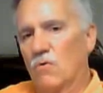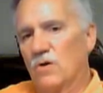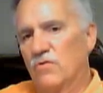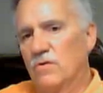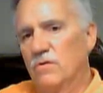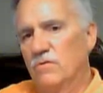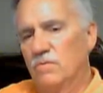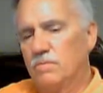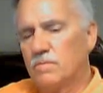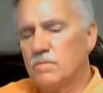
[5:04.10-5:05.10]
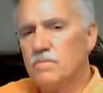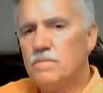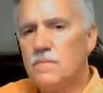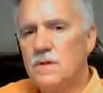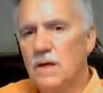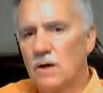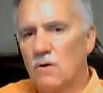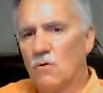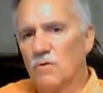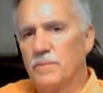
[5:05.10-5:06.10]
questions, get
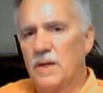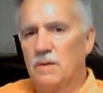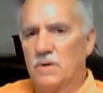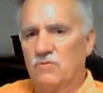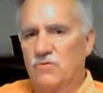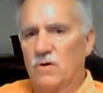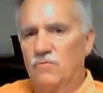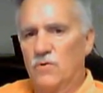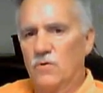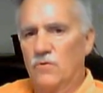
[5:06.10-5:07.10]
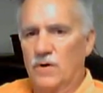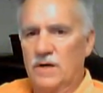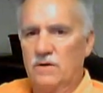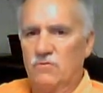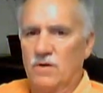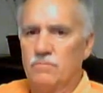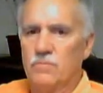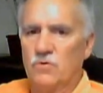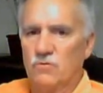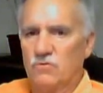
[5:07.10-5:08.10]
a hold of me on my cell phone direct,
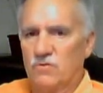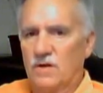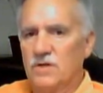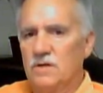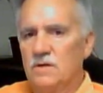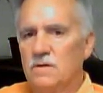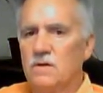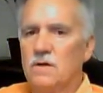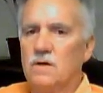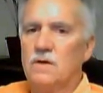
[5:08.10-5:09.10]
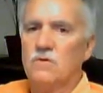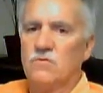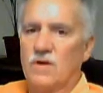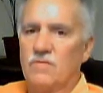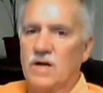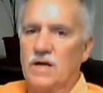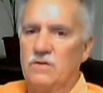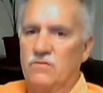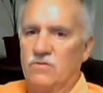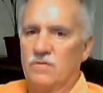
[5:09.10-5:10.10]

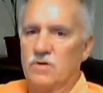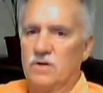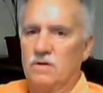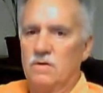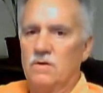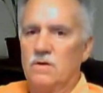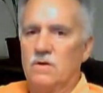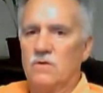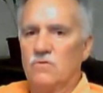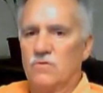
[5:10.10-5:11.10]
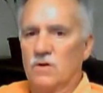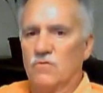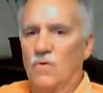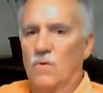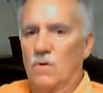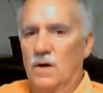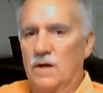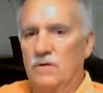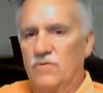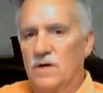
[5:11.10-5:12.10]

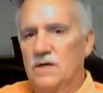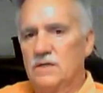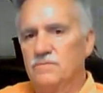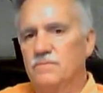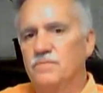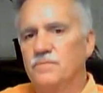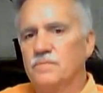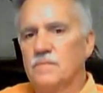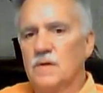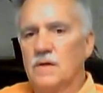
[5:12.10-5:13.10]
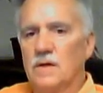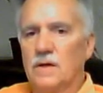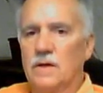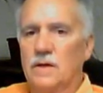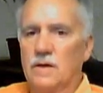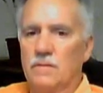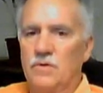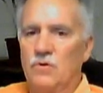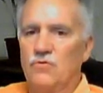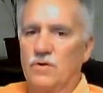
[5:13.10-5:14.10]
727-787-6495. And I
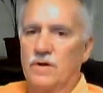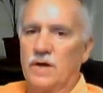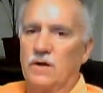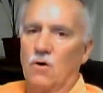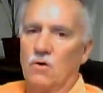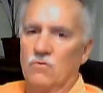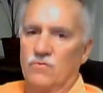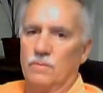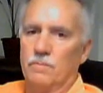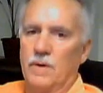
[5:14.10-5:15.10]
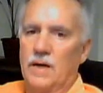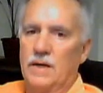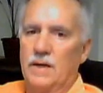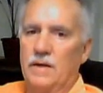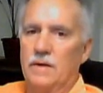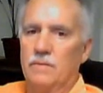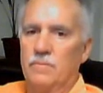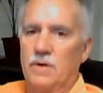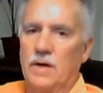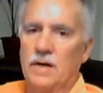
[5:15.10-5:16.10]
usually take calls from 9
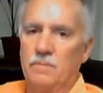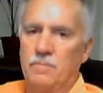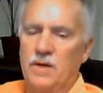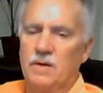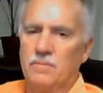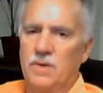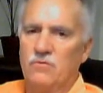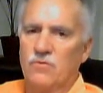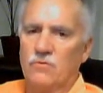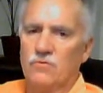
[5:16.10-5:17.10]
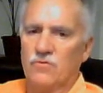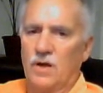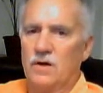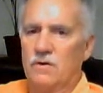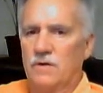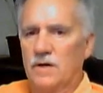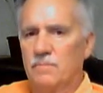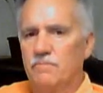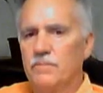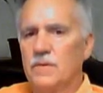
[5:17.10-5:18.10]
a.m. to 9 p.m. Eastern Standard
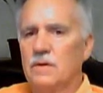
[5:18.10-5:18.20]
Time.